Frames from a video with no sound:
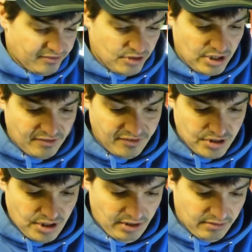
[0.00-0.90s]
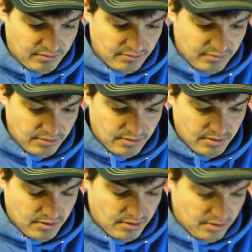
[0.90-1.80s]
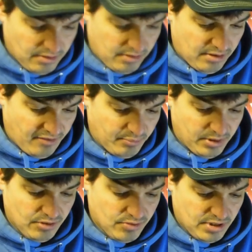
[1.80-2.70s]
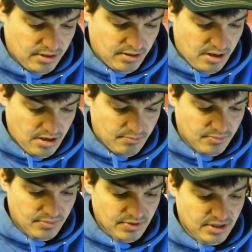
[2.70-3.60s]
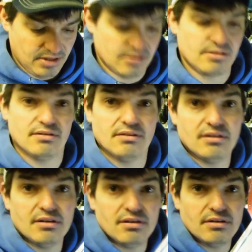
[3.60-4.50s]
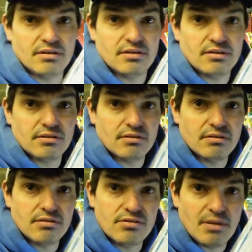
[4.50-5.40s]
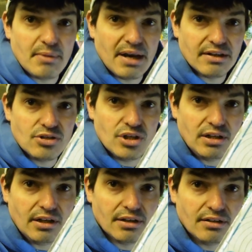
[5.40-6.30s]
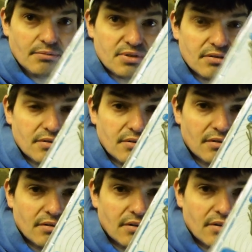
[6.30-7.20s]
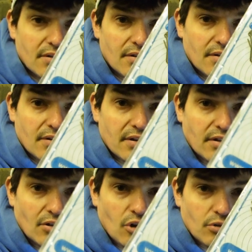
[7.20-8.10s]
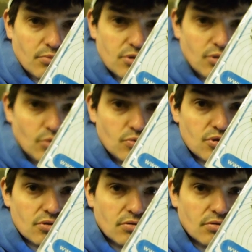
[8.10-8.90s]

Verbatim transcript: for jig fishing I've been using um, these Gemini Genie clips I think they call them snoods